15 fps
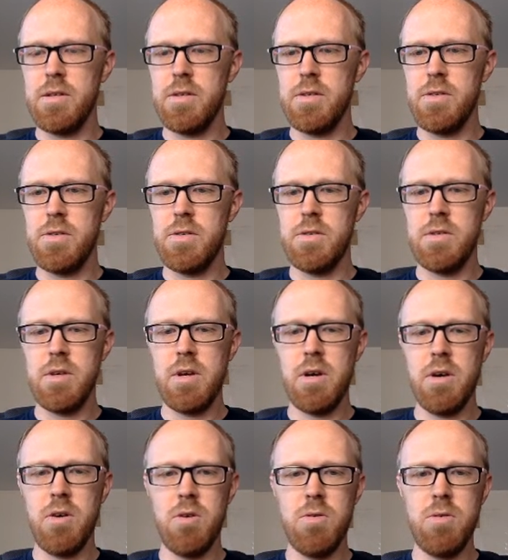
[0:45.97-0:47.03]

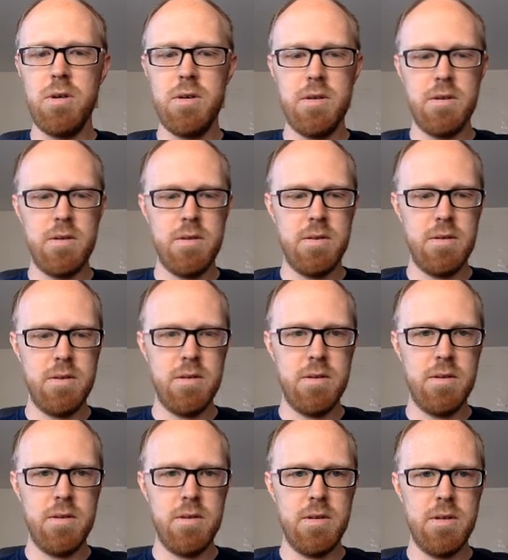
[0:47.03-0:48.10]
So,
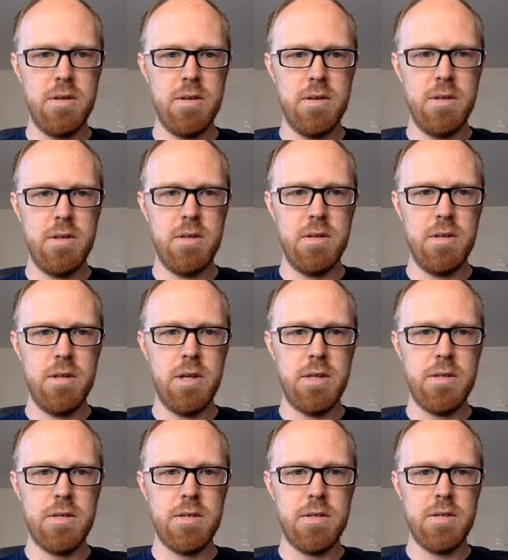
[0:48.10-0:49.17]

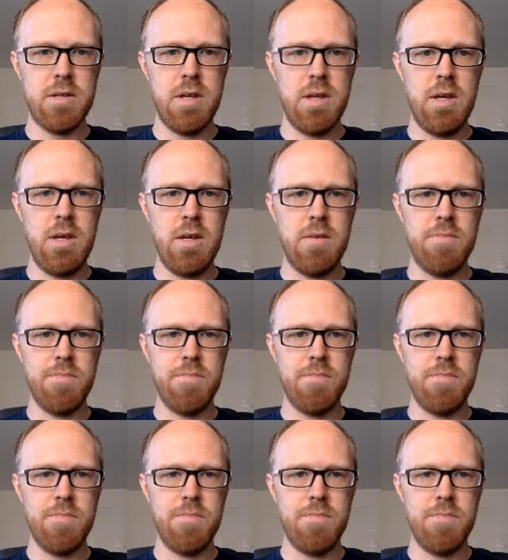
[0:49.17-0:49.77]
let's see.